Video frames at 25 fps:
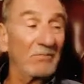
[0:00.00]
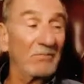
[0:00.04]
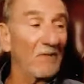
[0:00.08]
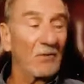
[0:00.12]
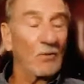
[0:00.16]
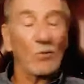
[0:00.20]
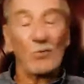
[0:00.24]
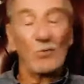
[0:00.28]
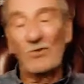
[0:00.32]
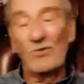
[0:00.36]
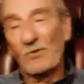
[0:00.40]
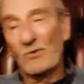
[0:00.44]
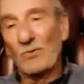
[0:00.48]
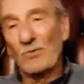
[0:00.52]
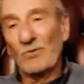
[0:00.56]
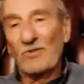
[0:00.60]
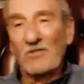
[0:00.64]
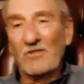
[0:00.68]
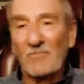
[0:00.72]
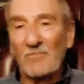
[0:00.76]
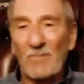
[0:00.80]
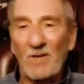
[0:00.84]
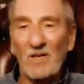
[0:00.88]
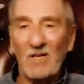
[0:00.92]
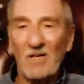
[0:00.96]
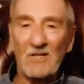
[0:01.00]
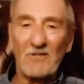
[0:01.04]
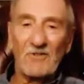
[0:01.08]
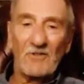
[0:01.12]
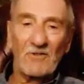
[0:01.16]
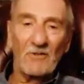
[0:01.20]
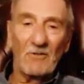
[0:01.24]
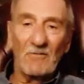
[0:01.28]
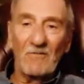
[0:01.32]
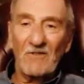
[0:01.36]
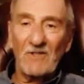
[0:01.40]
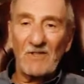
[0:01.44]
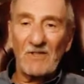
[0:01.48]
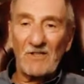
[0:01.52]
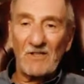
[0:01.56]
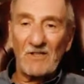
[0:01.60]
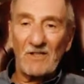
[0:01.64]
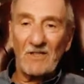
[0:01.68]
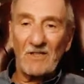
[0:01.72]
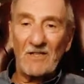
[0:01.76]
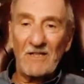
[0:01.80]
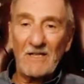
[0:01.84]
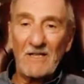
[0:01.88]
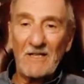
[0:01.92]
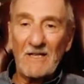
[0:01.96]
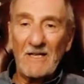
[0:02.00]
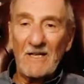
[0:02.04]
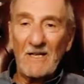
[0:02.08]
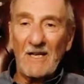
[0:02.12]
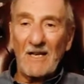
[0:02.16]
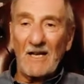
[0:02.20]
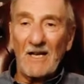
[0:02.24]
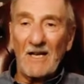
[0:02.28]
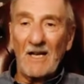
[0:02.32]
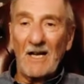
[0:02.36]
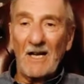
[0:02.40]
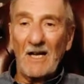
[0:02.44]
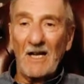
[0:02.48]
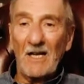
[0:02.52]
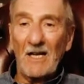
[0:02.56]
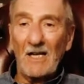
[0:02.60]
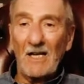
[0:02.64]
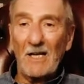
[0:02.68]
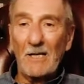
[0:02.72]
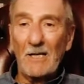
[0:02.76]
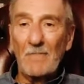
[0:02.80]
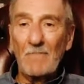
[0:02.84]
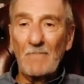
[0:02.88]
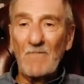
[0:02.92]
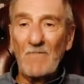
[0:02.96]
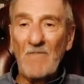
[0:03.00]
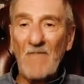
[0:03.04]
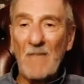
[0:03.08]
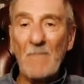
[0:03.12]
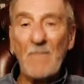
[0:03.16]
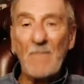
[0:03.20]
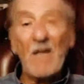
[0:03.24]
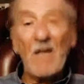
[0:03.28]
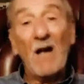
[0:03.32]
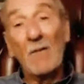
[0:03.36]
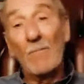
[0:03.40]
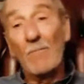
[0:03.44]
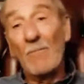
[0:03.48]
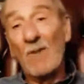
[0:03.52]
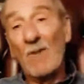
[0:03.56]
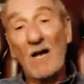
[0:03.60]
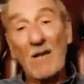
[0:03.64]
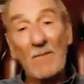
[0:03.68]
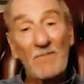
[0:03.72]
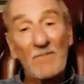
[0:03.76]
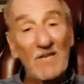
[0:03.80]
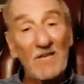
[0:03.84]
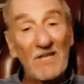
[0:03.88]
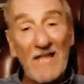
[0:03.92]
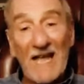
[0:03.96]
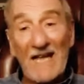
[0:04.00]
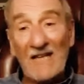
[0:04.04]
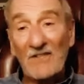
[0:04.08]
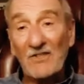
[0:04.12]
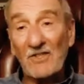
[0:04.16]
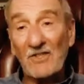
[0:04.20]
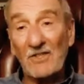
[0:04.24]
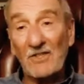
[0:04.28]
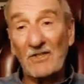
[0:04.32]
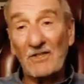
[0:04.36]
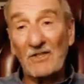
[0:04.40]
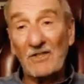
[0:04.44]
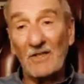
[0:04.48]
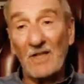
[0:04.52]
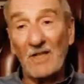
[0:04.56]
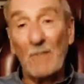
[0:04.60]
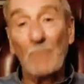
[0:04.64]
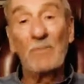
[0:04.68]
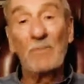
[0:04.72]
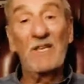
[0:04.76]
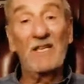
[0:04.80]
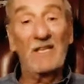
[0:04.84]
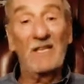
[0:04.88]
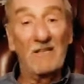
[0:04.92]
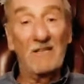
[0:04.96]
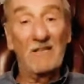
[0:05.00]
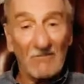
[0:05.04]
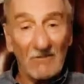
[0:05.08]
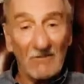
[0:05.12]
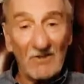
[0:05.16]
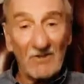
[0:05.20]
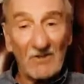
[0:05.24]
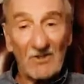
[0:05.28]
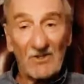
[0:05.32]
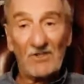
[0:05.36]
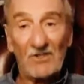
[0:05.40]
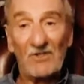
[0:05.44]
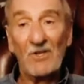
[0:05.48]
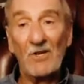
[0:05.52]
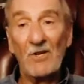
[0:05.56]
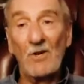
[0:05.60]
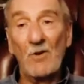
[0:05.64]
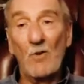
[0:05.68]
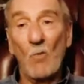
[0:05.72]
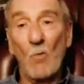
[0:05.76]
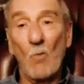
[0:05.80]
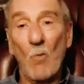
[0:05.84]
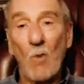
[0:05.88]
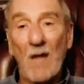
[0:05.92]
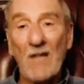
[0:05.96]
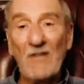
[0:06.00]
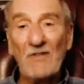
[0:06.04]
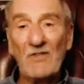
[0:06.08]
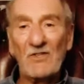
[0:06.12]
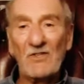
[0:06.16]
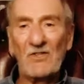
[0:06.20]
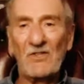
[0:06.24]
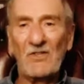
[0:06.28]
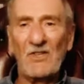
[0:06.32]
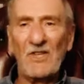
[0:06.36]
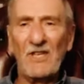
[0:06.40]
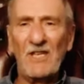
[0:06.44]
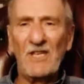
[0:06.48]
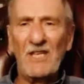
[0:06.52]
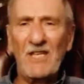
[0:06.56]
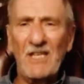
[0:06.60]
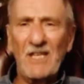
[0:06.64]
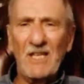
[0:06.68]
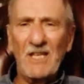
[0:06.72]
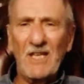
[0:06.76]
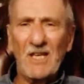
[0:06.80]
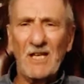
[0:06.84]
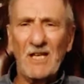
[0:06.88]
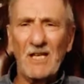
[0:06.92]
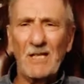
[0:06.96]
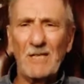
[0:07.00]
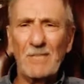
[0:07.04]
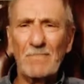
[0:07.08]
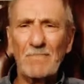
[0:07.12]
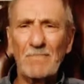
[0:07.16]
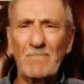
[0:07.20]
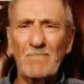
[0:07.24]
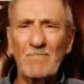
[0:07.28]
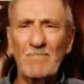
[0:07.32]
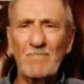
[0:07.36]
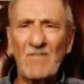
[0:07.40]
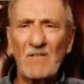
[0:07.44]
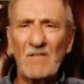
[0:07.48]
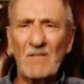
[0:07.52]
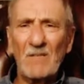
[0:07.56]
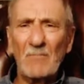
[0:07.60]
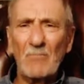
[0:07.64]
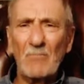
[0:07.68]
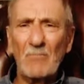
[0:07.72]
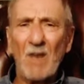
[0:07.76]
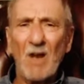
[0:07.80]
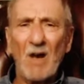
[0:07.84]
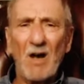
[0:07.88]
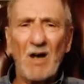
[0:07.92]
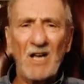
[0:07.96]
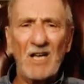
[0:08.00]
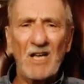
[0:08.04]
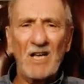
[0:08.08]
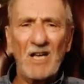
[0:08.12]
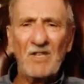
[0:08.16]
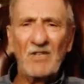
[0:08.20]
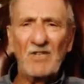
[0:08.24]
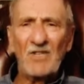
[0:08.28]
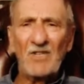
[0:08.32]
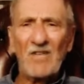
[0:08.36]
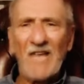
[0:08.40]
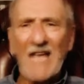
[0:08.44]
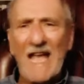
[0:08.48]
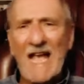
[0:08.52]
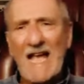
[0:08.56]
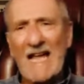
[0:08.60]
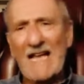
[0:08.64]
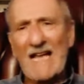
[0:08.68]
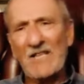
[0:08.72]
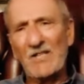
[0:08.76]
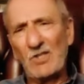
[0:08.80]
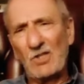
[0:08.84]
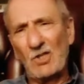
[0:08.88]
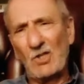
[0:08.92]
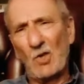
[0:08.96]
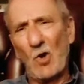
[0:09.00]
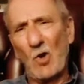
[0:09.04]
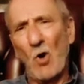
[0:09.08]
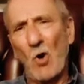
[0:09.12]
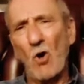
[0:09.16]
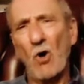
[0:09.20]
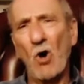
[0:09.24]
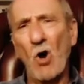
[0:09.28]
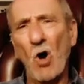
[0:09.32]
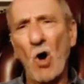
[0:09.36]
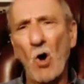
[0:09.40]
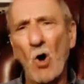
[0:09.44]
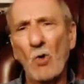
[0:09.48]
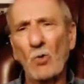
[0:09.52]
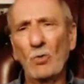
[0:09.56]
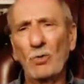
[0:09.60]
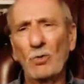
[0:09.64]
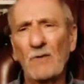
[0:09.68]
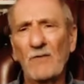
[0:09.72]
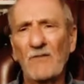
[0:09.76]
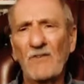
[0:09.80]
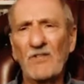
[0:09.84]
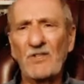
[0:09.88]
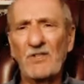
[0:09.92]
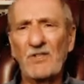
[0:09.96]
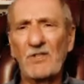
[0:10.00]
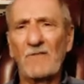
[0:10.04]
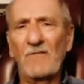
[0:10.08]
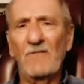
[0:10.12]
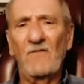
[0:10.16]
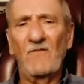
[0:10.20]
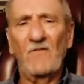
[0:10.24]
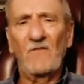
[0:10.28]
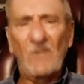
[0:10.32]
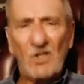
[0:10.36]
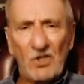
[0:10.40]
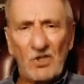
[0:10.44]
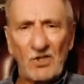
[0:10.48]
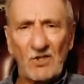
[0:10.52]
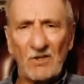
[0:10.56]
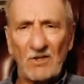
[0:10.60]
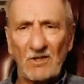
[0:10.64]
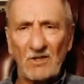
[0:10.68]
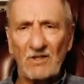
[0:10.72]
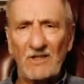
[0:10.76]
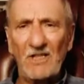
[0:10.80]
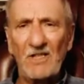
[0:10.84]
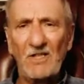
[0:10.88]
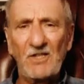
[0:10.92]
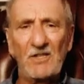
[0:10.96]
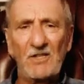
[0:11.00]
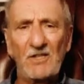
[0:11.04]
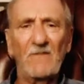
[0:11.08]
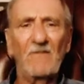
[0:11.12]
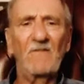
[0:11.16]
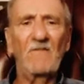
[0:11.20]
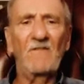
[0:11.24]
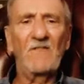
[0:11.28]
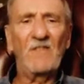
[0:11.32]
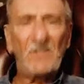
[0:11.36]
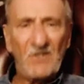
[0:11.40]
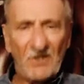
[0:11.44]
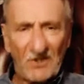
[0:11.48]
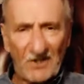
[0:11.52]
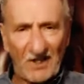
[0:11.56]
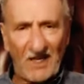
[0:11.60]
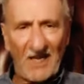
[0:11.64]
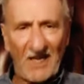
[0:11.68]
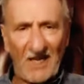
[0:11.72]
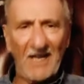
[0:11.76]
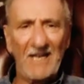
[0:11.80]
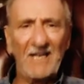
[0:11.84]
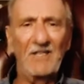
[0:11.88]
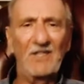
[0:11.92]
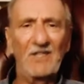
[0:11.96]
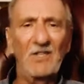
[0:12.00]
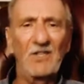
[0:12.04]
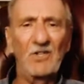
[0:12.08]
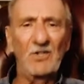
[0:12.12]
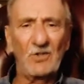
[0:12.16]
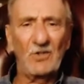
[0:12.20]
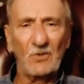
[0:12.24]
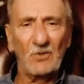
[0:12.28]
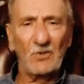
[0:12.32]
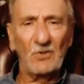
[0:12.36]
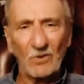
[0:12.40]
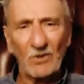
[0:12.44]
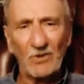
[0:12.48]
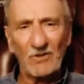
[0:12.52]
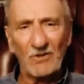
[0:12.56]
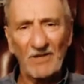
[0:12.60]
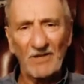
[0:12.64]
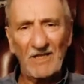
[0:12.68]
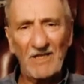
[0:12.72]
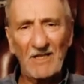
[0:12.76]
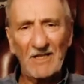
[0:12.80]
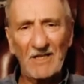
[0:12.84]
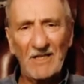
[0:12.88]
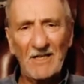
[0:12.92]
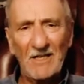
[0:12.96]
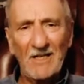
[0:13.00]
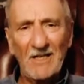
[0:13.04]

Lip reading: all sorts of paths, obviously. There might be that appearance. Once the mind has got hold of a sufficiently sophisticated story,